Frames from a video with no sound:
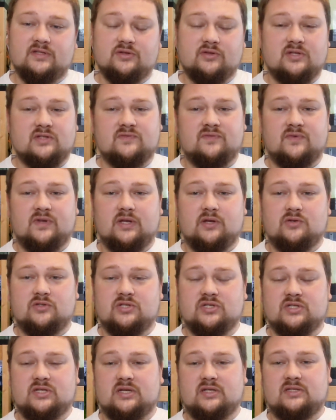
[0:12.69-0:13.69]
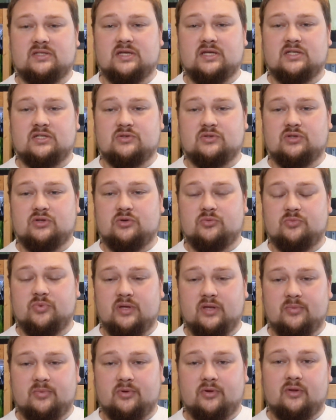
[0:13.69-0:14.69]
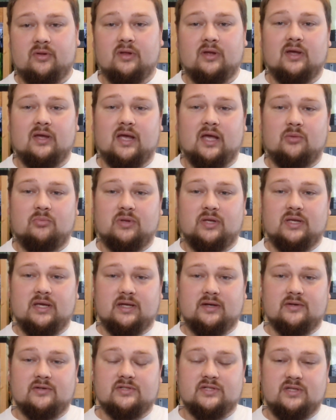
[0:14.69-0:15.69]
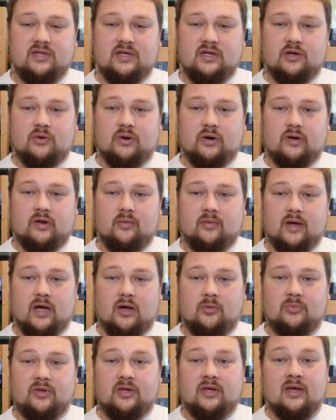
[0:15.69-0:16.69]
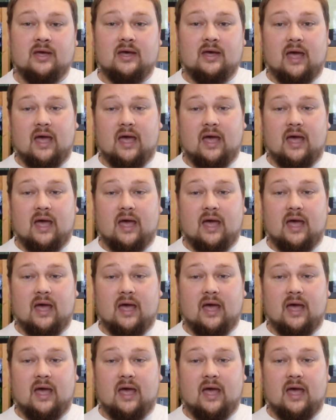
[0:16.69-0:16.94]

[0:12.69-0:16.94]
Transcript: so this video is just going to teach new people and beginners in the aquarium hobby